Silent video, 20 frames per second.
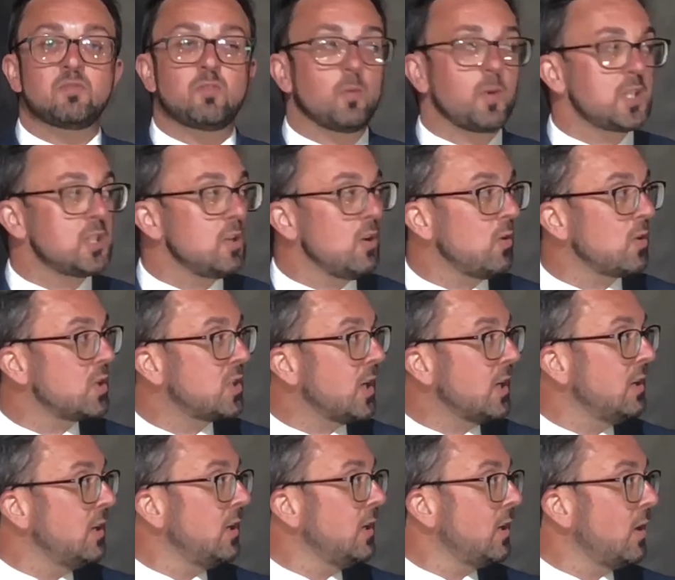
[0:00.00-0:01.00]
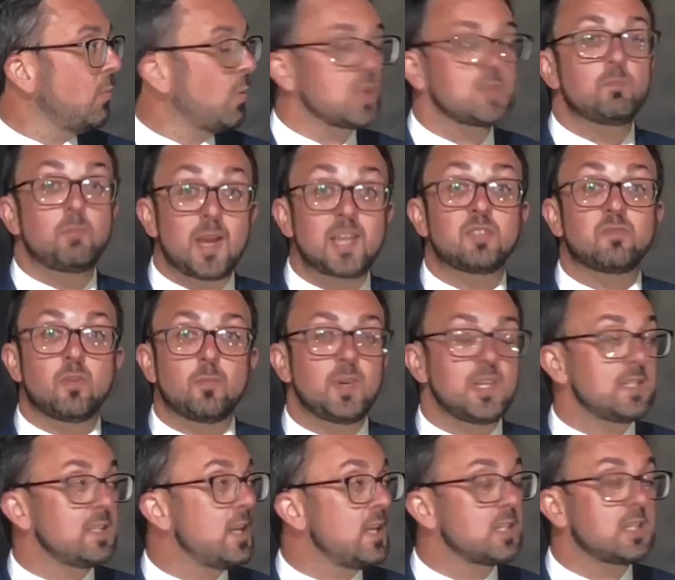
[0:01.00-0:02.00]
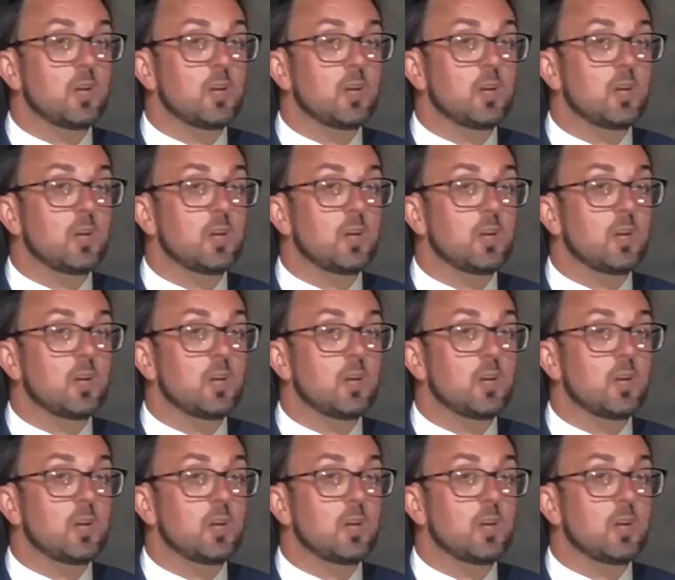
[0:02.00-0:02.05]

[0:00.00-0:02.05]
for West Yorkshire and what's best for business